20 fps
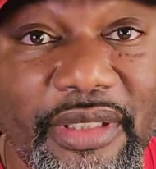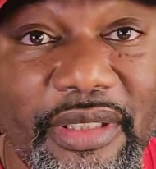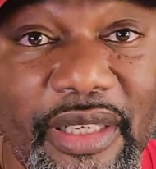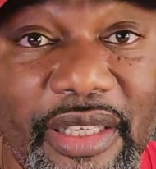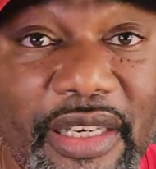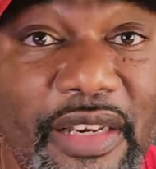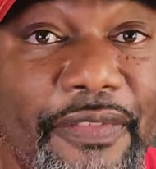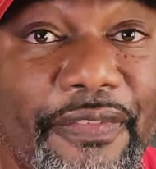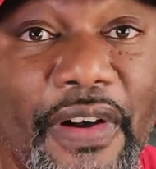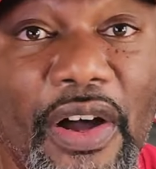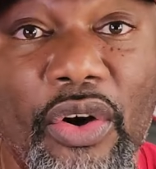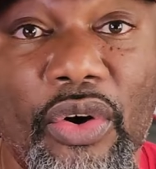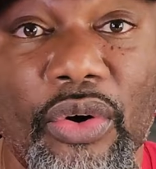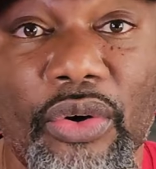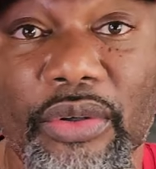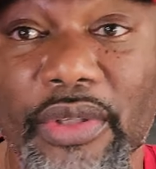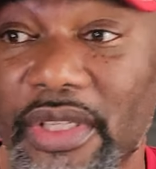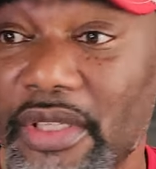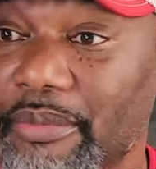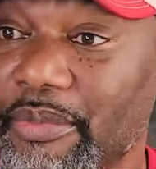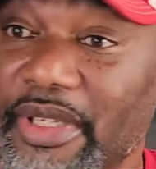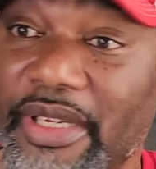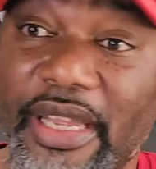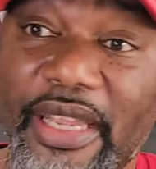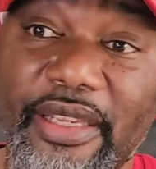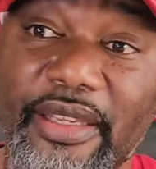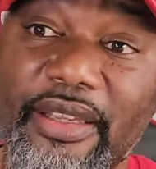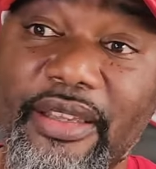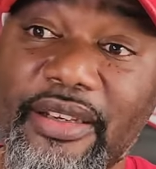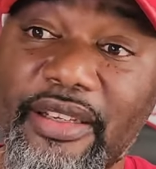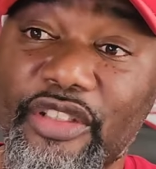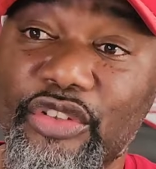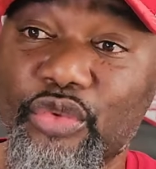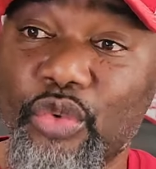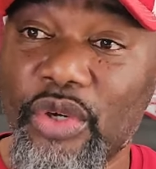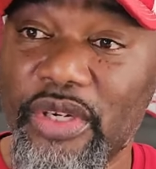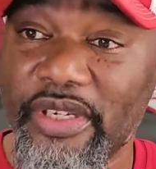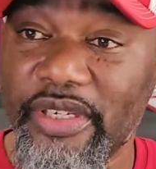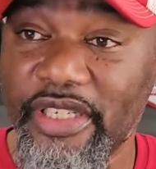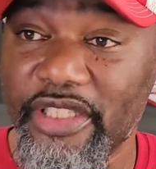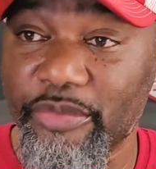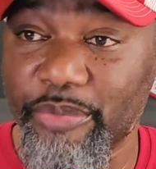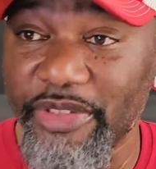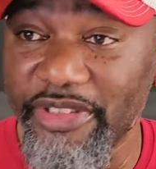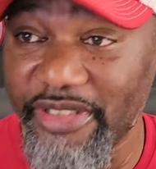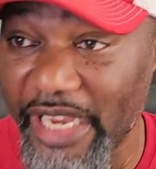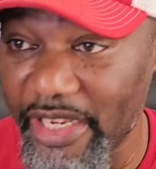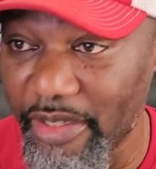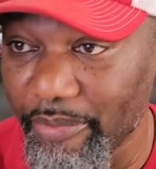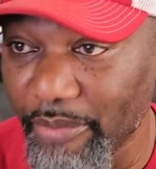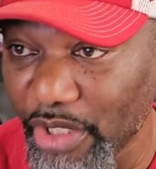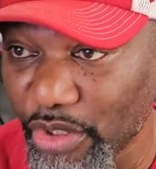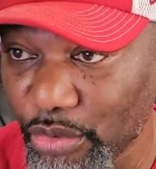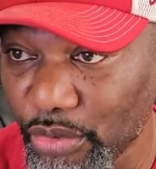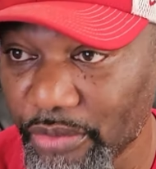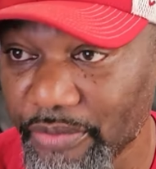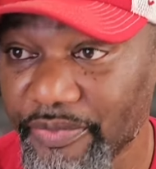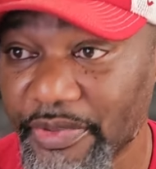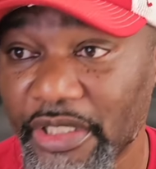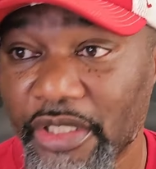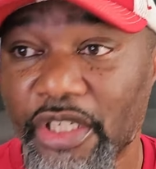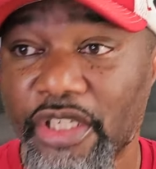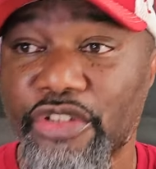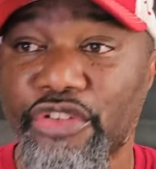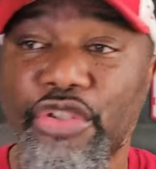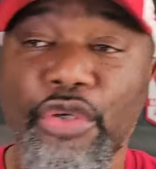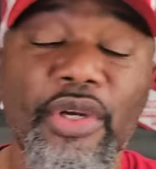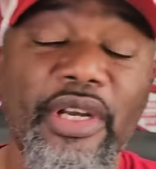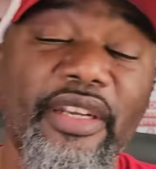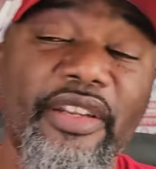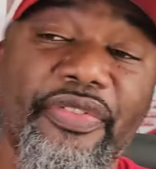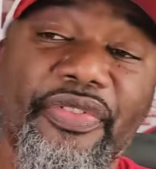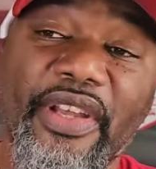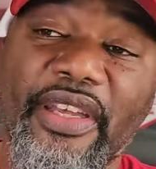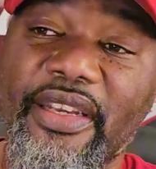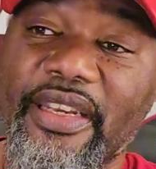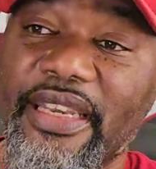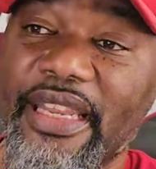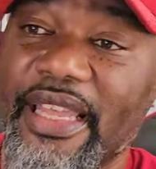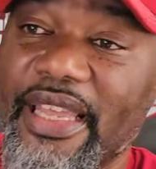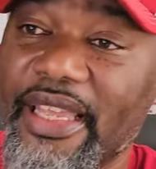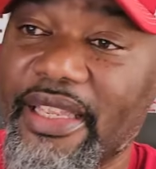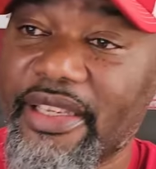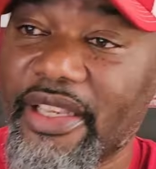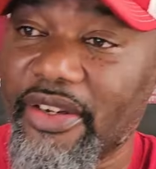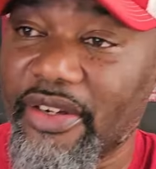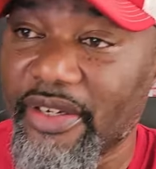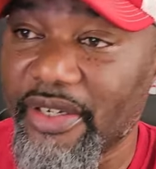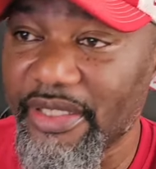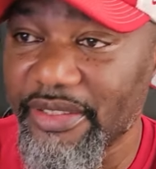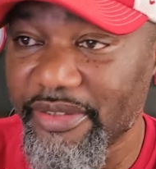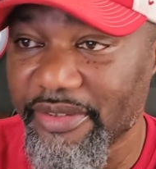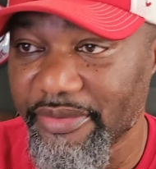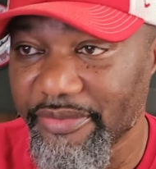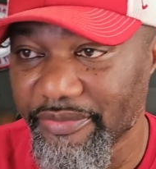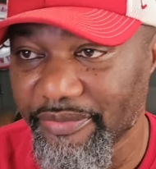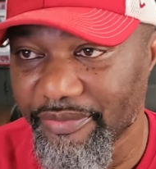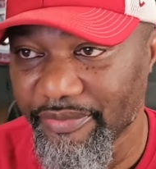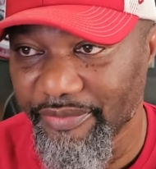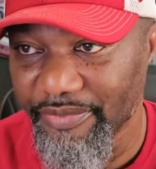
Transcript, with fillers: in the fall. But hey, it is what it is. But Jaydon Blue, 239 yards,